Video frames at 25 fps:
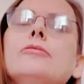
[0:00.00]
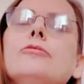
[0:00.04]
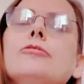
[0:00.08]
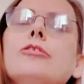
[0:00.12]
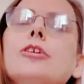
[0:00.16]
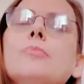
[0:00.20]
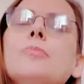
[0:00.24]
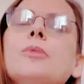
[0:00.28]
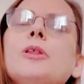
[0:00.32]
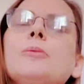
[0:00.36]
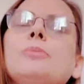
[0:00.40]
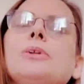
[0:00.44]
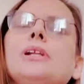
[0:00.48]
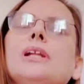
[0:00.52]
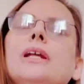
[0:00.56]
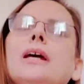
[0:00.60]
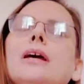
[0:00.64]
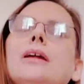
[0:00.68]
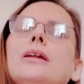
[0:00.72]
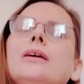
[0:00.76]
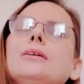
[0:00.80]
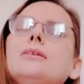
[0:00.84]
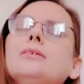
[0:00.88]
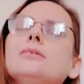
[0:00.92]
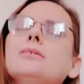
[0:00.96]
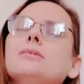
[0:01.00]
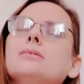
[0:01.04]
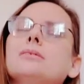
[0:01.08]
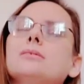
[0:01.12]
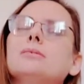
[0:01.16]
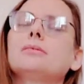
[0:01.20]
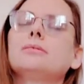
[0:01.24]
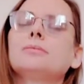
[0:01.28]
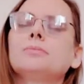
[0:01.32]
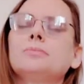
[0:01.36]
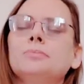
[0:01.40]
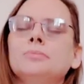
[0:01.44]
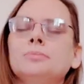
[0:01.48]
from the planet,
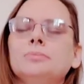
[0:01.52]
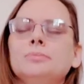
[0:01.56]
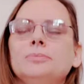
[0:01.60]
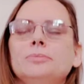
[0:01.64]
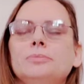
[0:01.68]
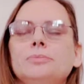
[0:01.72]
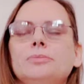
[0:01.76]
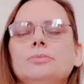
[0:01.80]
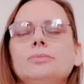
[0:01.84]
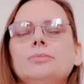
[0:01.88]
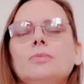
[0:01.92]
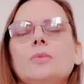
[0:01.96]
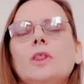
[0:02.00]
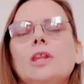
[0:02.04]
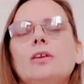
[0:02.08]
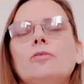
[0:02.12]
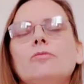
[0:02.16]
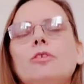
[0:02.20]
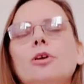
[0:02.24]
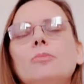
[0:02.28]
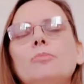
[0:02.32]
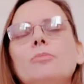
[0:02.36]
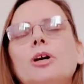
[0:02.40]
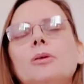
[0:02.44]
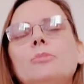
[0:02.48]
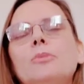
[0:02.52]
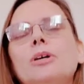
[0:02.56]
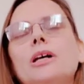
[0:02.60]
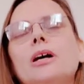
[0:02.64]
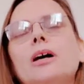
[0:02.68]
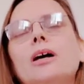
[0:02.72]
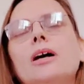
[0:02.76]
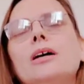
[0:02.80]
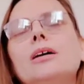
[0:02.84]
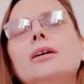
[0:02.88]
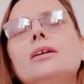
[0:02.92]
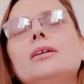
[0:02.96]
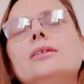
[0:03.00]
from Mama
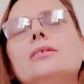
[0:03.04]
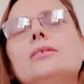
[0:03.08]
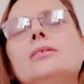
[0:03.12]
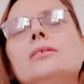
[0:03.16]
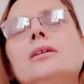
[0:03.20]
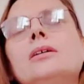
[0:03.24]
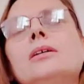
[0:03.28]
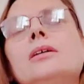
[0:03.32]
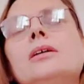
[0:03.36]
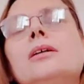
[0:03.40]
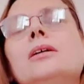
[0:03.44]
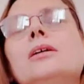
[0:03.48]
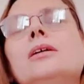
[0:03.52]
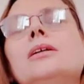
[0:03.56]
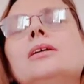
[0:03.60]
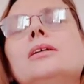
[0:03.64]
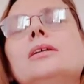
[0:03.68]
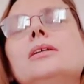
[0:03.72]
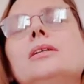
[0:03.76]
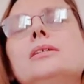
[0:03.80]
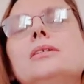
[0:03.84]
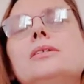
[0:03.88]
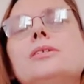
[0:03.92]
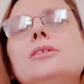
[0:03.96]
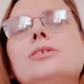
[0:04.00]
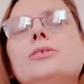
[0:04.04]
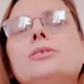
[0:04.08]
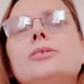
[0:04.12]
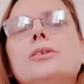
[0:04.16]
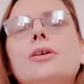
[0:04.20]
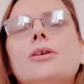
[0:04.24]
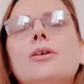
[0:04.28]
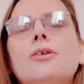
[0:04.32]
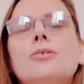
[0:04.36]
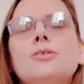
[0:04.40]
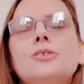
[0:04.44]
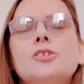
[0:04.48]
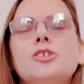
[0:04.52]
Gaia, into the
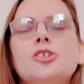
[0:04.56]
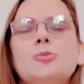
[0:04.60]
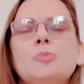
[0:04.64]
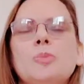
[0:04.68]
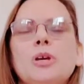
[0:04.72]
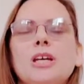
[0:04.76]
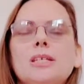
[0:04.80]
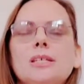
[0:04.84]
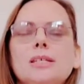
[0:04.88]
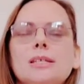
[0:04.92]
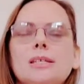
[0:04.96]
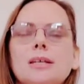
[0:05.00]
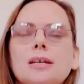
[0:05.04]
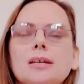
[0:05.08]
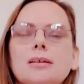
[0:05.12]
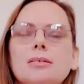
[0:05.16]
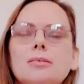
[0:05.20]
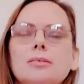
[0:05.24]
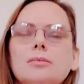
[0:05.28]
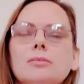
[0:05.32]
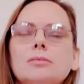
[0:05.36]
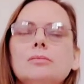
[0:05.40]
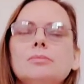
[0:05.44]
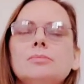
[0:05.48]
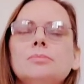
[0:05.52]
heart space now,